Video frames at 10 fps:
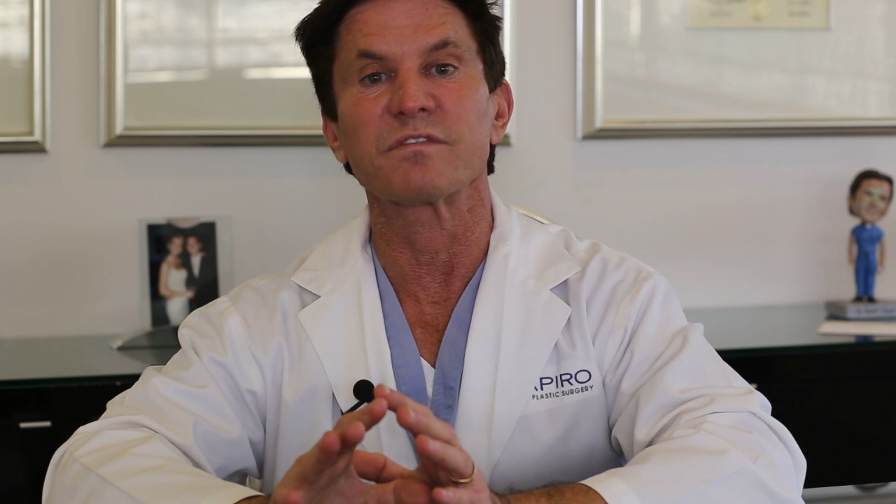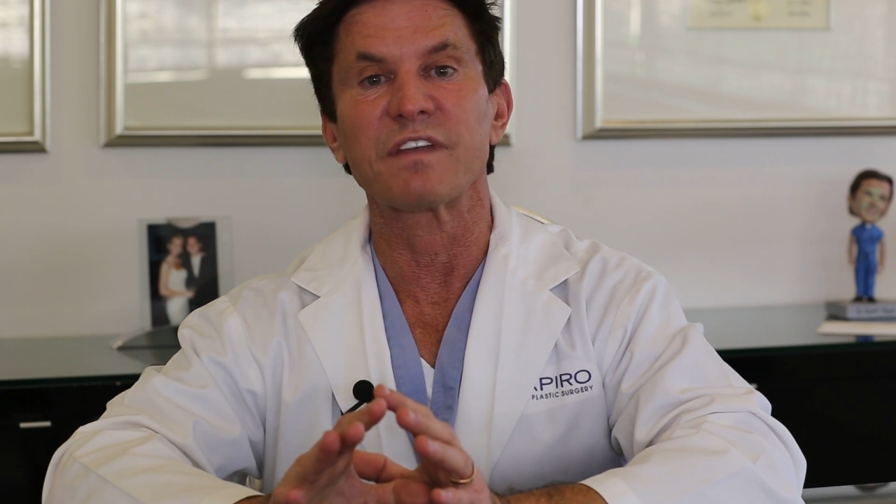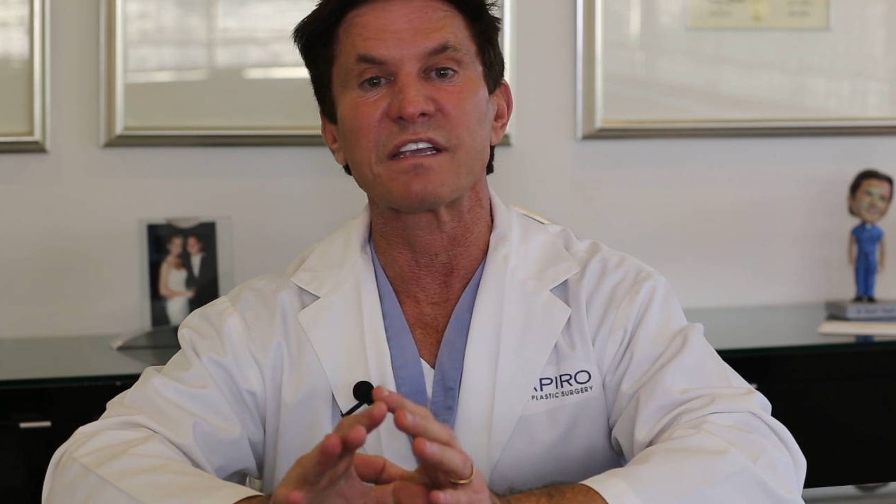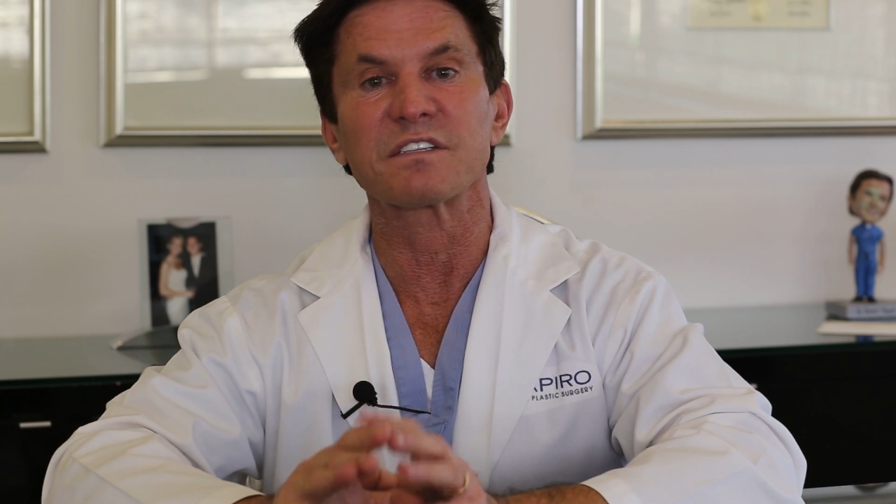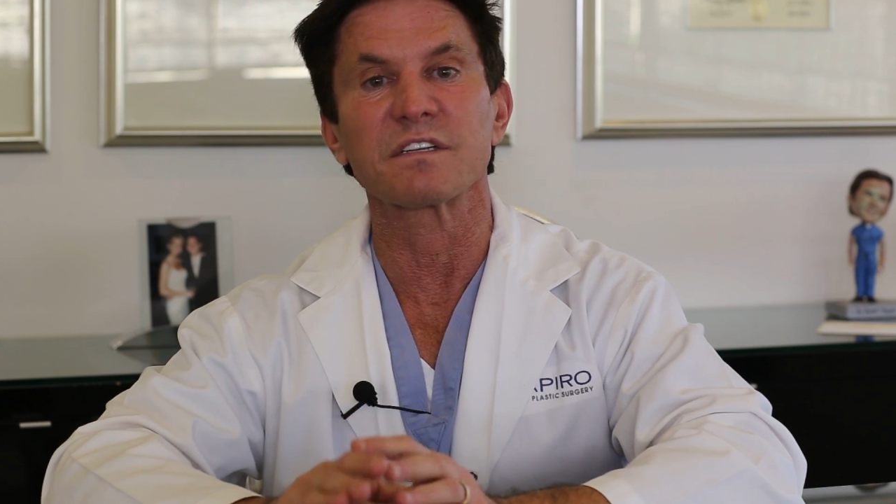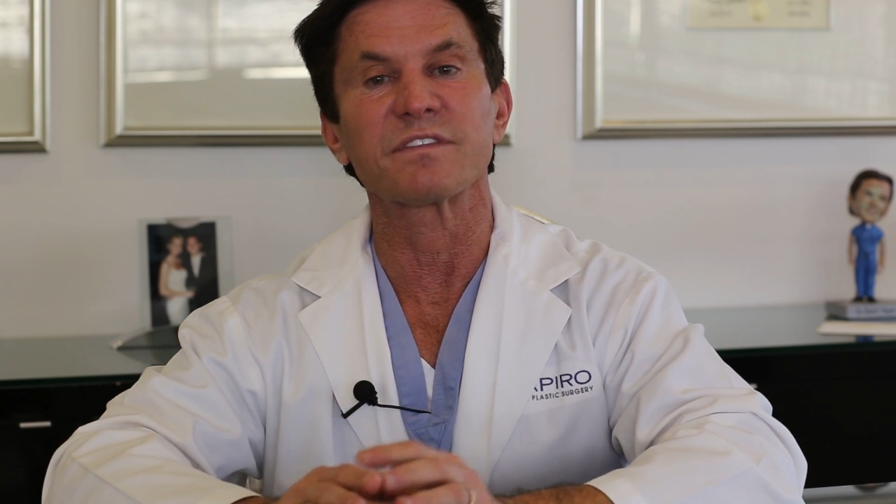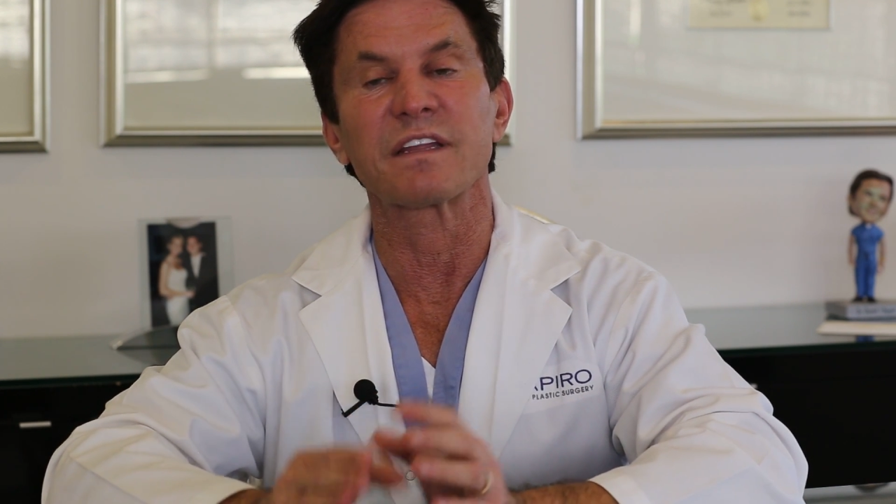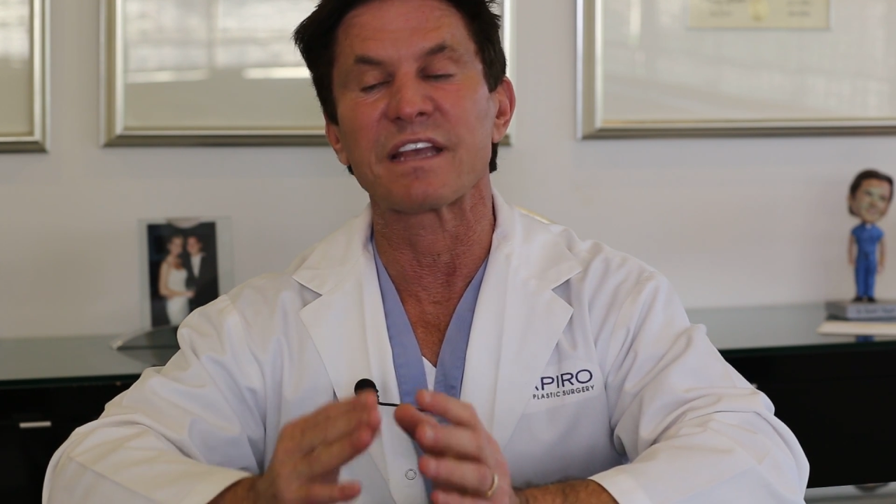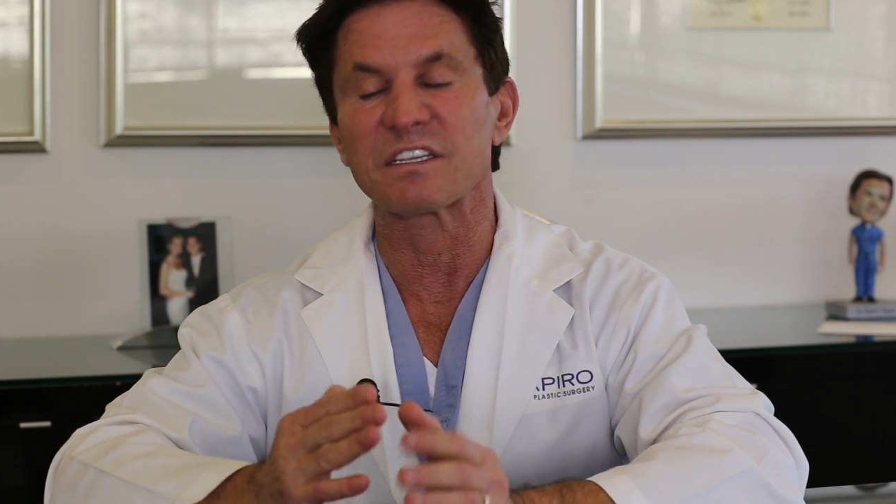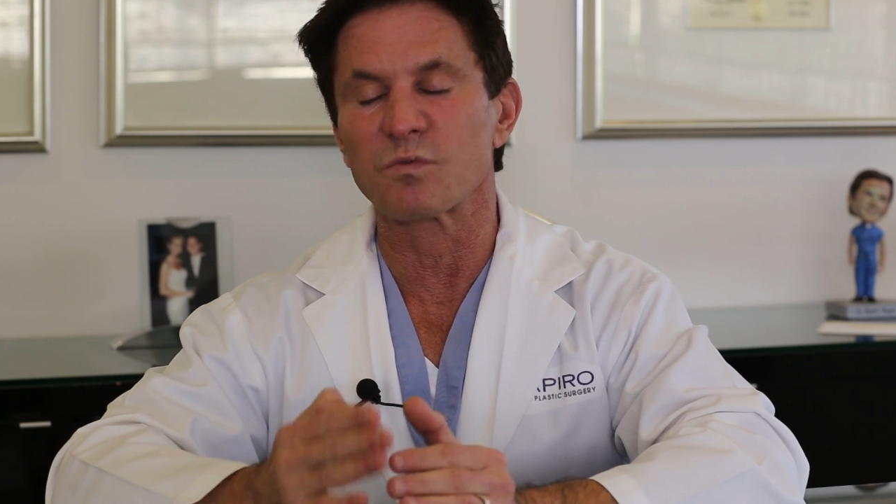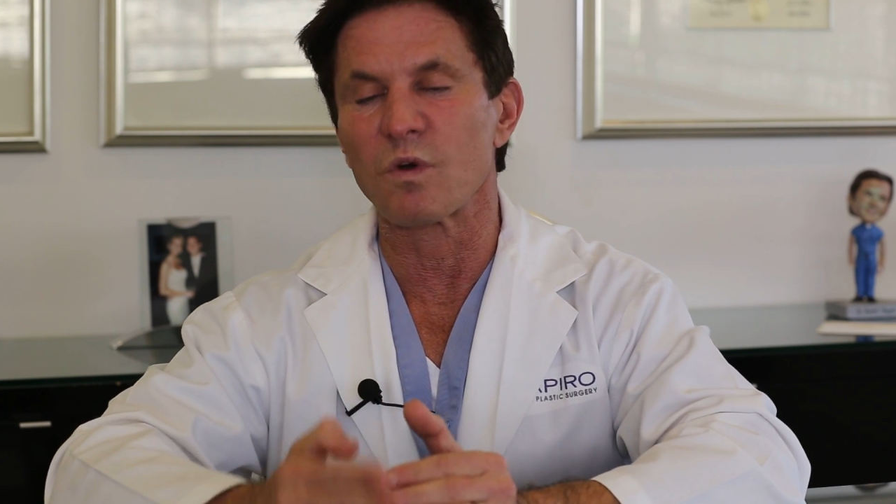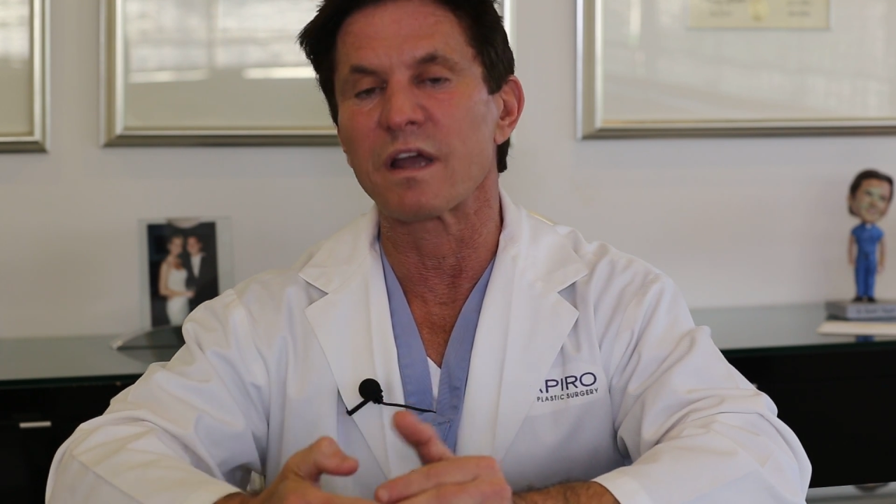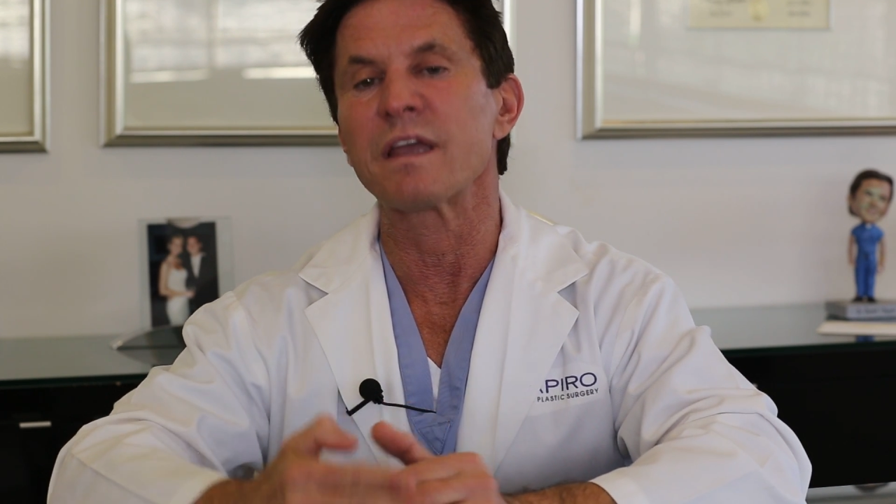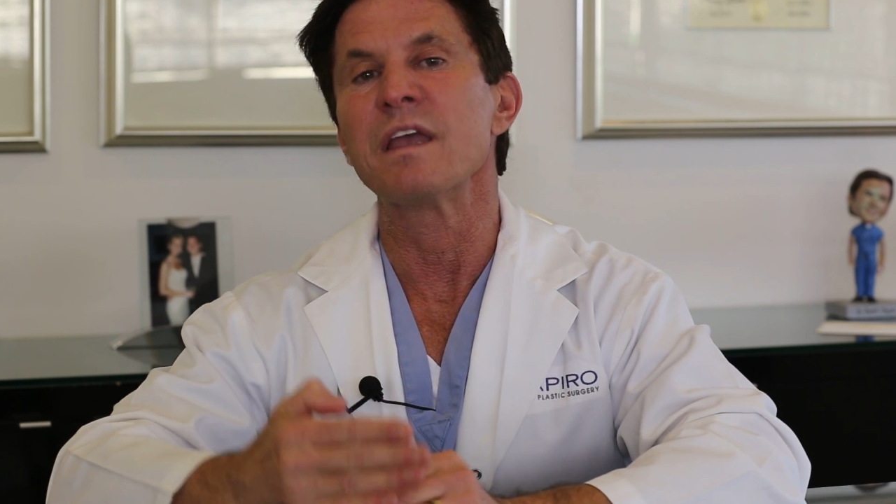facelift, and that's why